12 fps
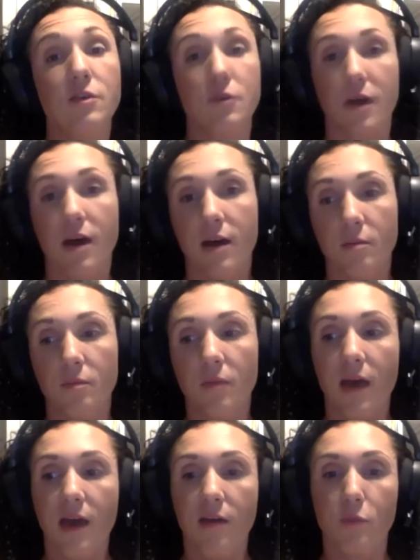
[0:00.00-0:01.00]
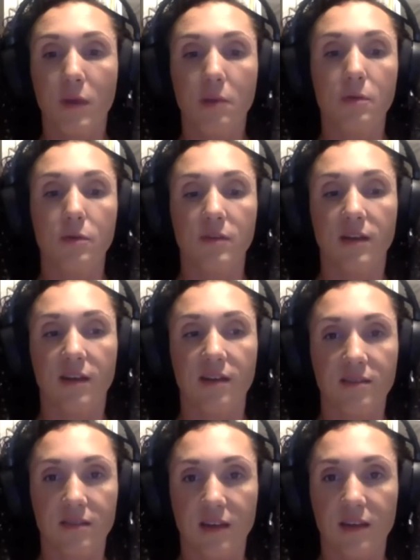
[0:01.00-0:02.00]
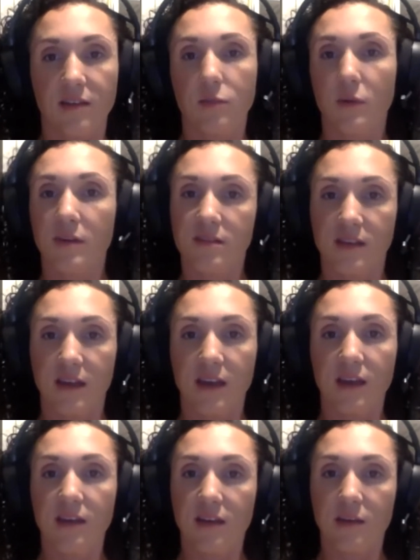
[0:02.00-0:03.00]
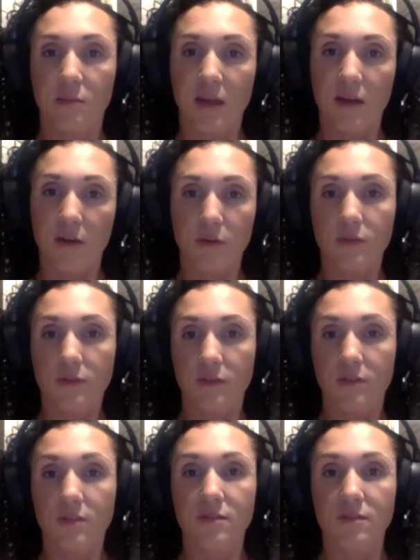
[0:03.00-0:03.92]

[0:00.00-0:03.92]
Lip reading: I have whey protein isolate twice a day in my oats.